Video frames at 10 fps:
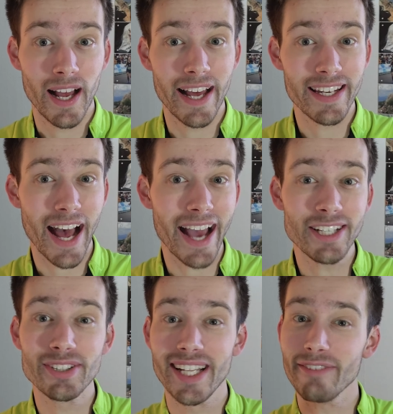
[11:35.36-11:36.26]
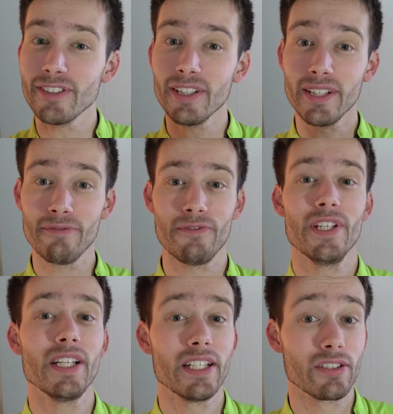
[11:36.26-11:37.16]
And I could definitely
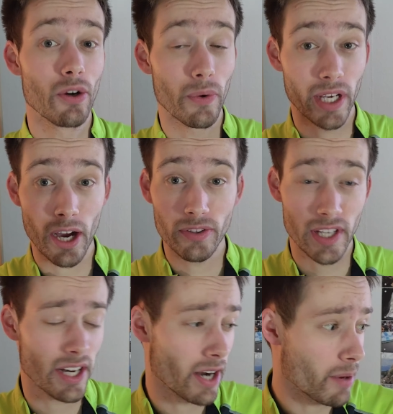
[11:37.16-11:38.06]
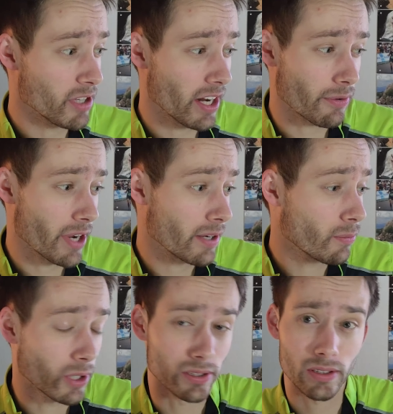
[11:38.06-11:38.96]
feel it going out there. I mean, I ran
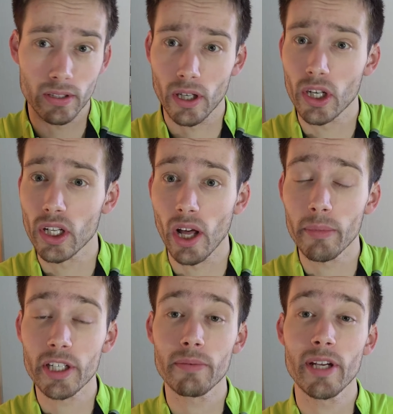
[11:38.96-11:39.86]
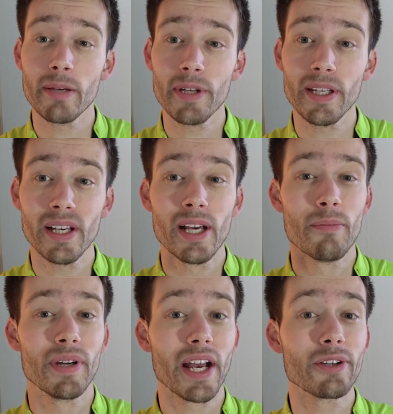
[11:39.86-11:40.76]
what, a kilometer maybe,
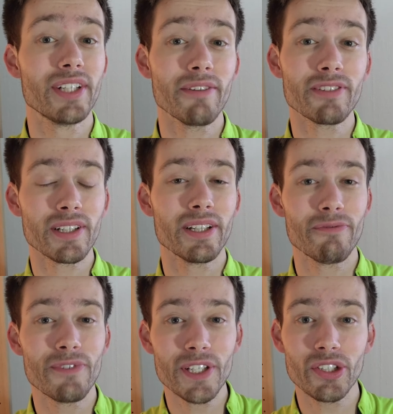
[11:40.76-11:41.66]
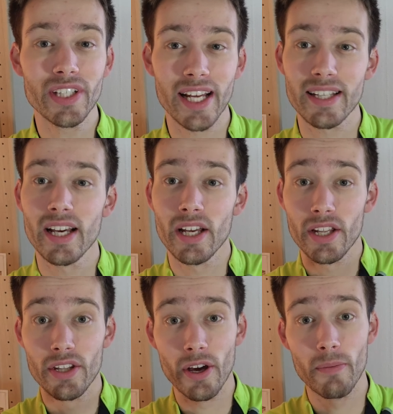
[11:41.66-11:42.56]
but I could definitely feel that
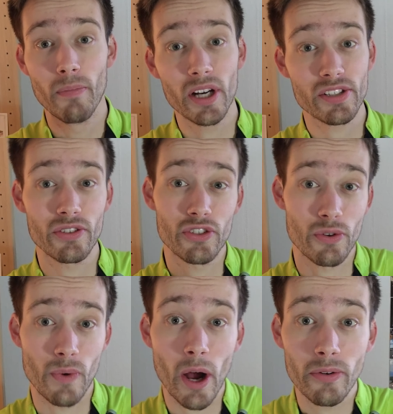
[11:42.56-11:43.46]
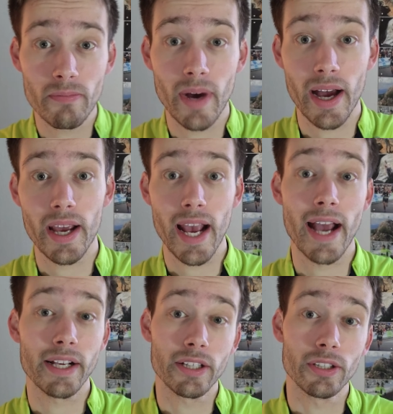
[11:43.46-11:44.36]
the muscles around my
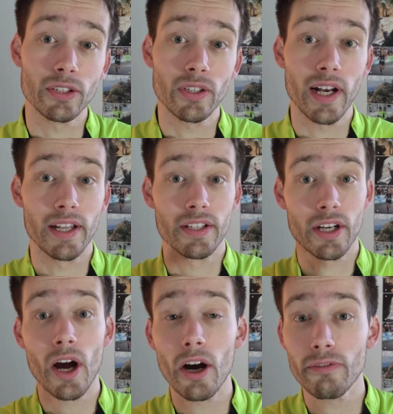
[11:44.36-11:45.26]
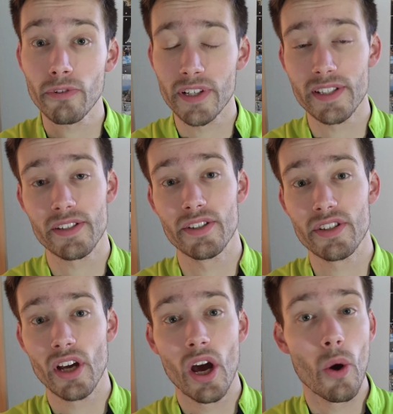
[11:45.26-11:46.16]
ankle and the calf, for
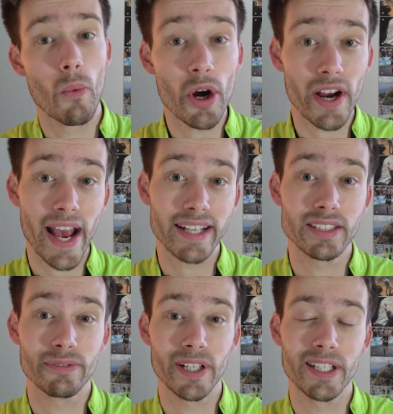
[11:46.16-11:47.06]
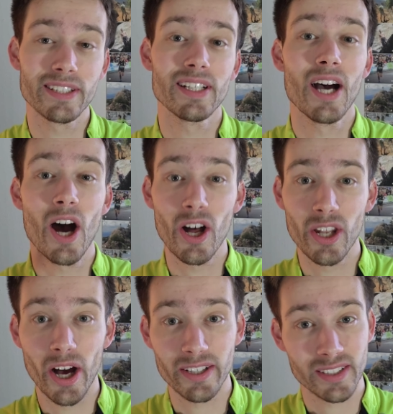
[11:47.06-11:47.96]
instance, were activated a
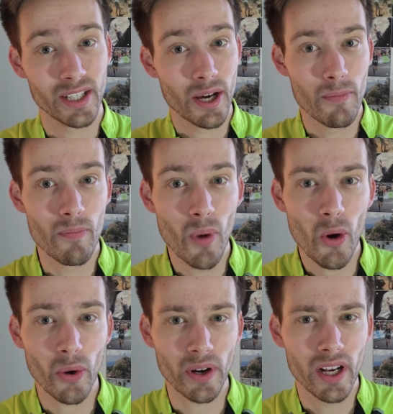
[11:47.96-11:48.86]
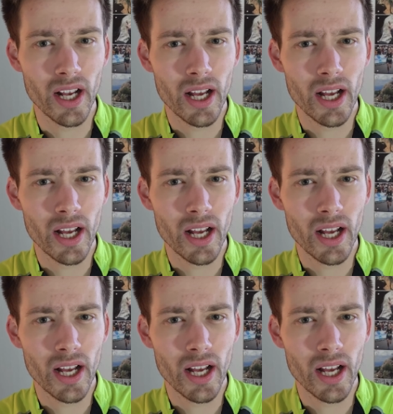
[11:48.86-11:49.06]
lot more.